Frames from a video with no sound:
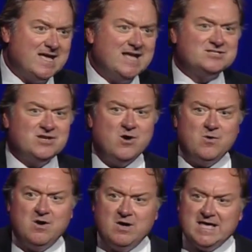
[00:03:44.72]
And
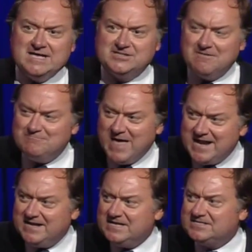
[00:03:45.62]
so, as
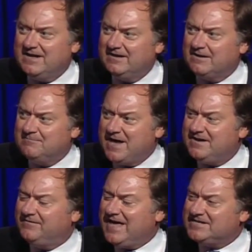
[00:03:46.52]

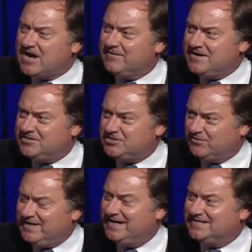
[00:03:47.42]
competitive as our
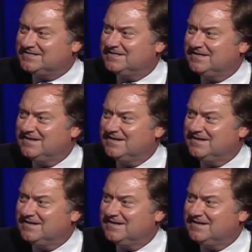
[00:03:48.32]
industry is,